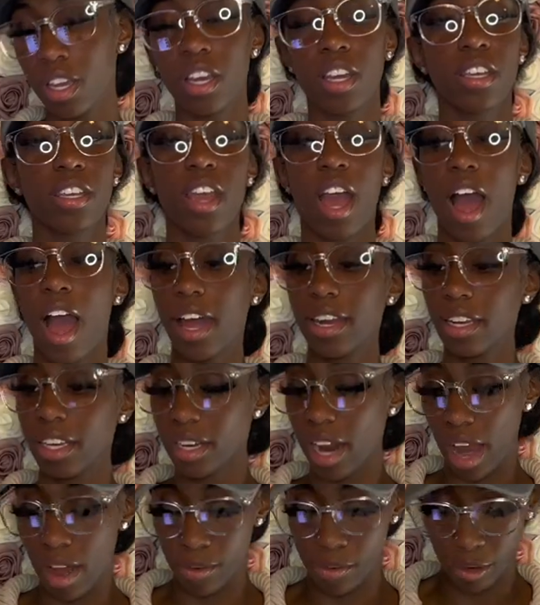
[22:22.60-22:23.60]
Y'all, I did
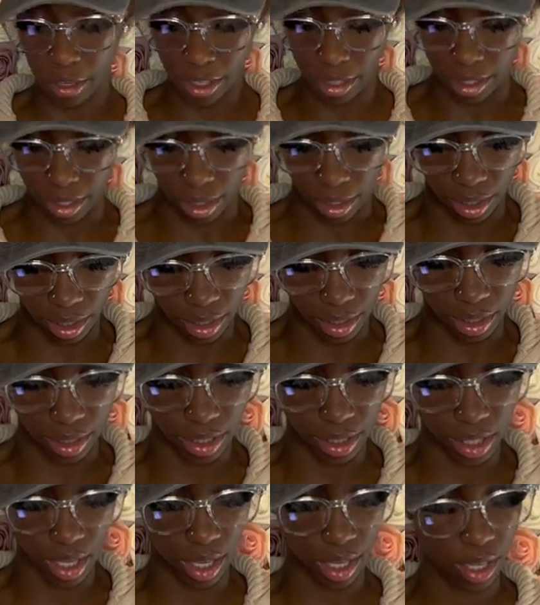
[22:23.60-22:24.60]
not order these.
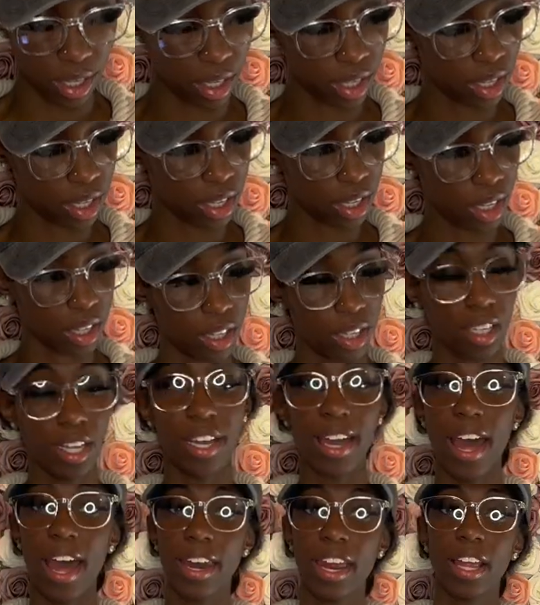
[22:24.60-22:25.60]
Look
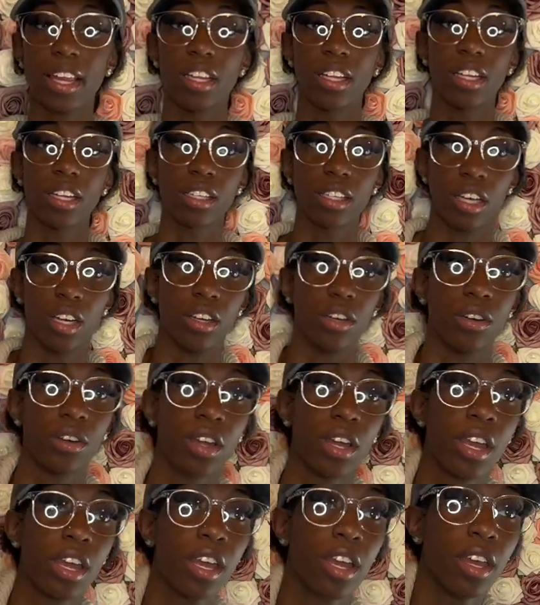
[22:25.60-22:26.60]
how they look though.
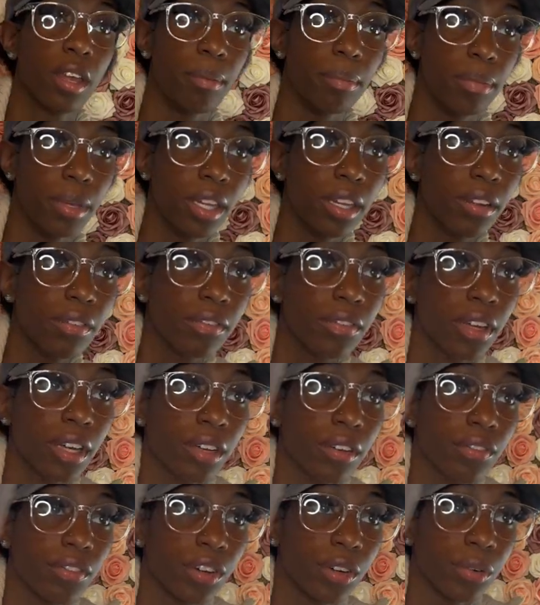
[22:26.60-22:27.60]
Beautiful for